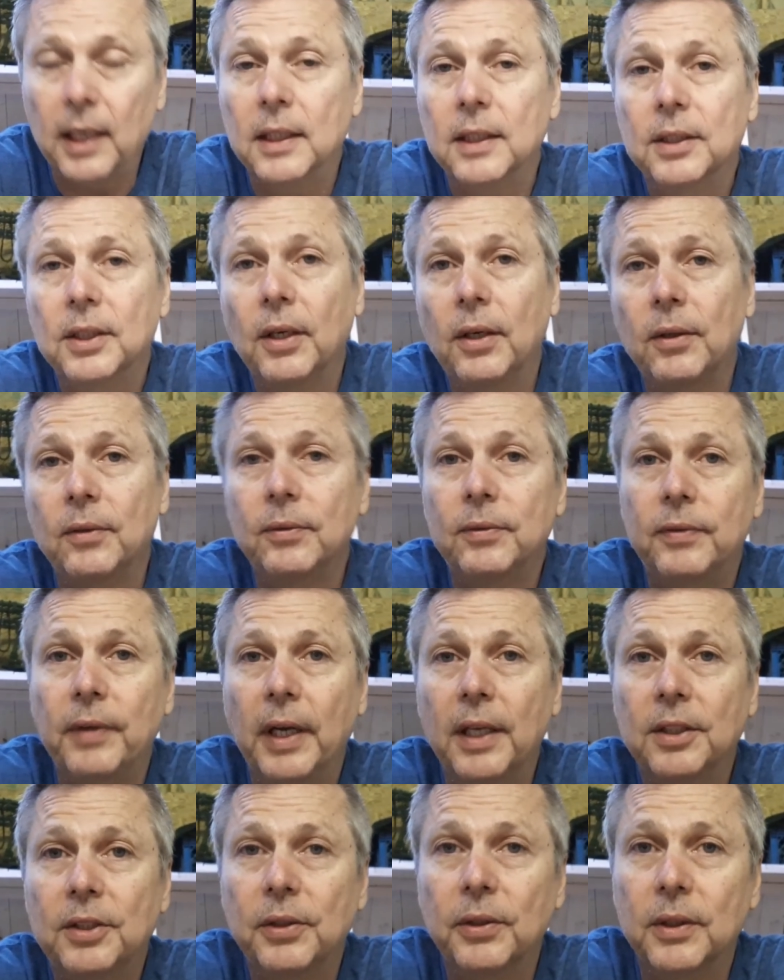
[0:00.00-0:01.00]
So
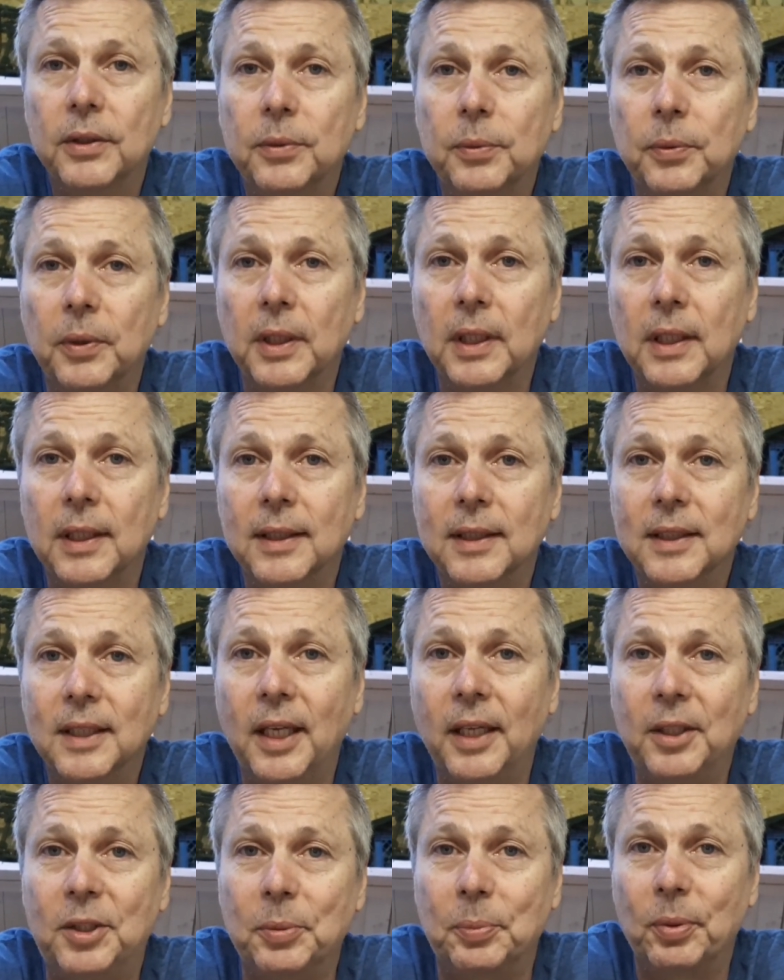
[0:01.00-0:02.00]
van tours really
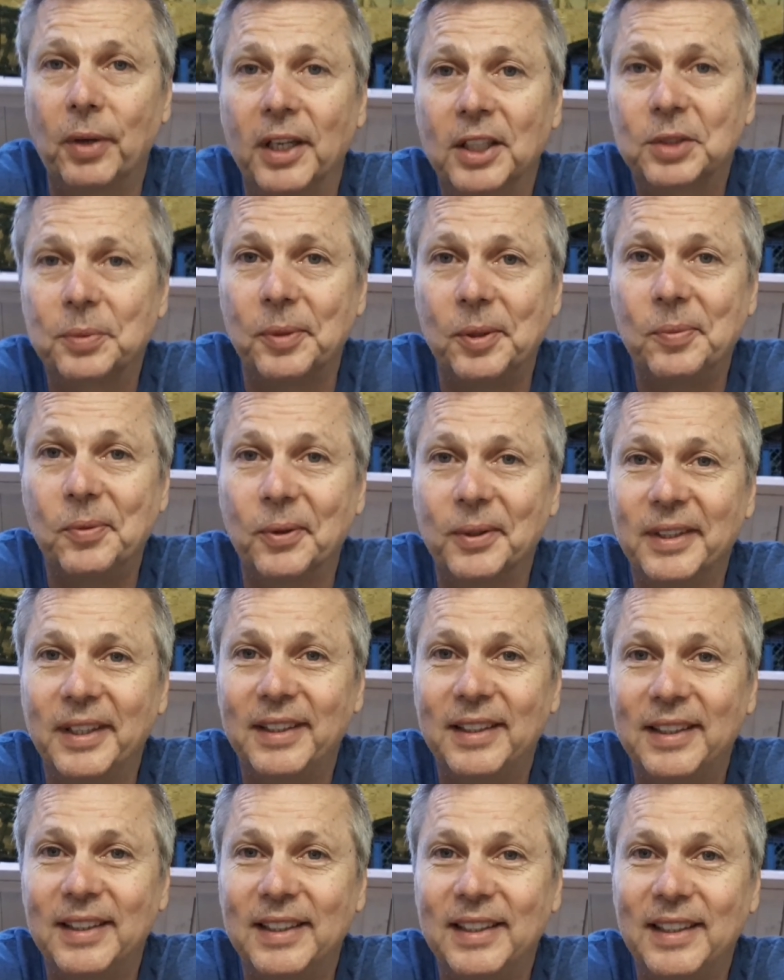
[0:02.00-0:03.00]
they depressed me more than they
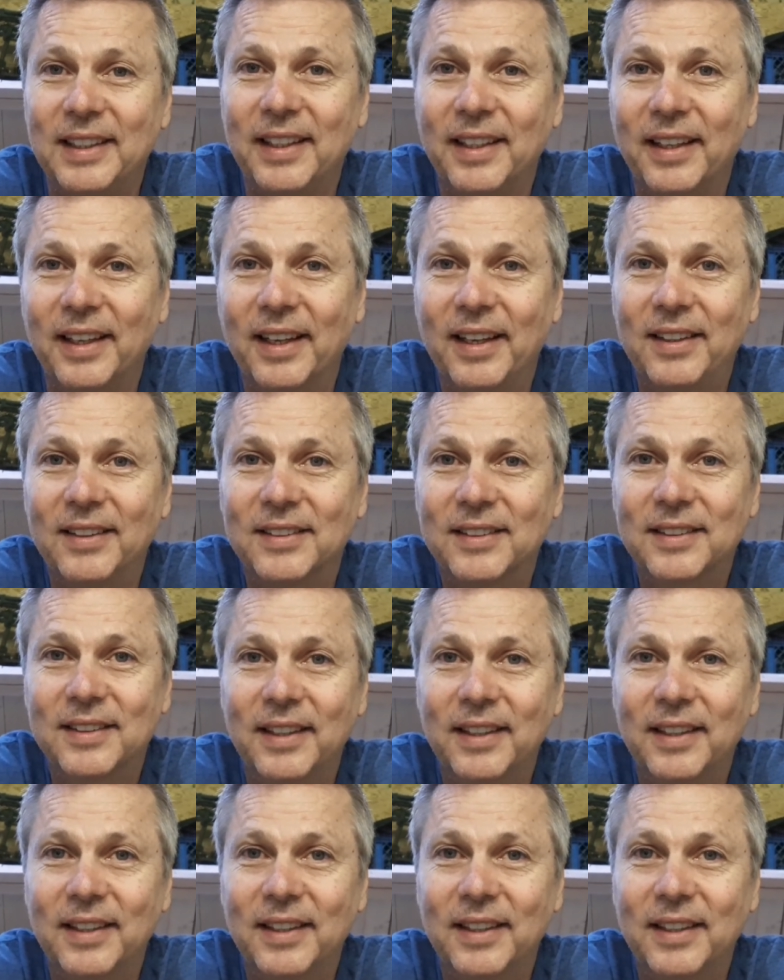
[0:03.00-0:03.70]
did anything else.